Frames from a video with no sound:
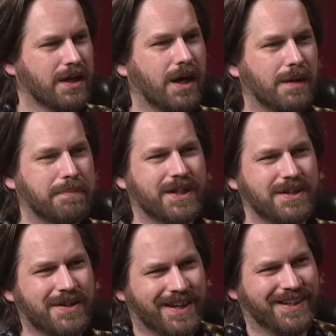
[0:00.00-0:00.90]
Uh, but
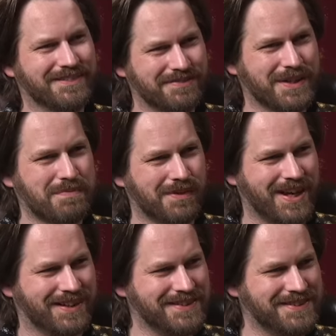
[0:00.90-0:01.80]
then you have Rick
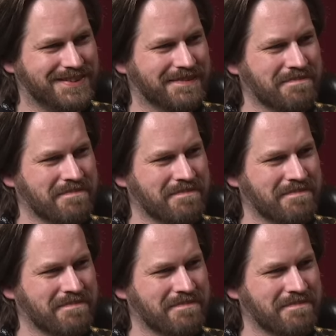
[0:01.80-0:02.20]
Moranis,